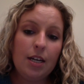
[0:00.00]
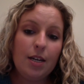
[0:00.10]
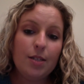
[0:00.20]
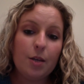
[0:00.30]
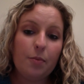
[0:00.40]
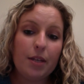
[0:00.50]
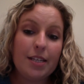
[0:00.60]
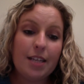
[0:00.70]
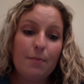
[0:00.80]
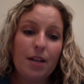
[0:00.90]
So please
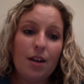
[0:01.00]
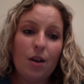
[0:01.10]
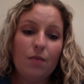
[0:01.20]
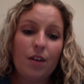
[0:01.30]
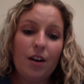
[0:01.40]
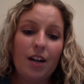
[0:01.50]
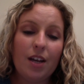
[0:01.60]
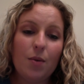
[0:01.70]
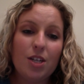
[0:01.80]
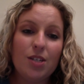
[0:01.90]
let me know if there are any
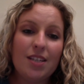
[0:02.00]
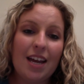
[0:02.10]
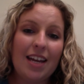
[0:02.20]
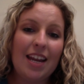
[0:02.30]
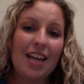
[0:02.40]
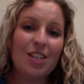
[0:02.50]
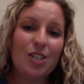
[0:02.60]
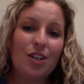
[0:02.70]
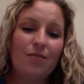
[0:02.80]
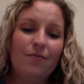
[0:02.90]
questions I can
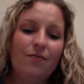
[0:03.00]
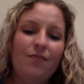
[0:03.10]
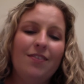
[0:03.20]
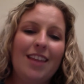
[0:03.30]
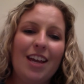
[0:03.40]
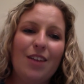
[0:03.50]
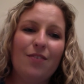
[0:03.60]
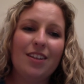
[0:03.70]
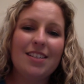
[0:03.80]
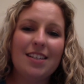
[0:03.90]
answer. Thank you for
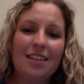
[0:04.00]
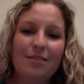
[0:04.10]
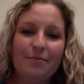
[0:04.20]
listening.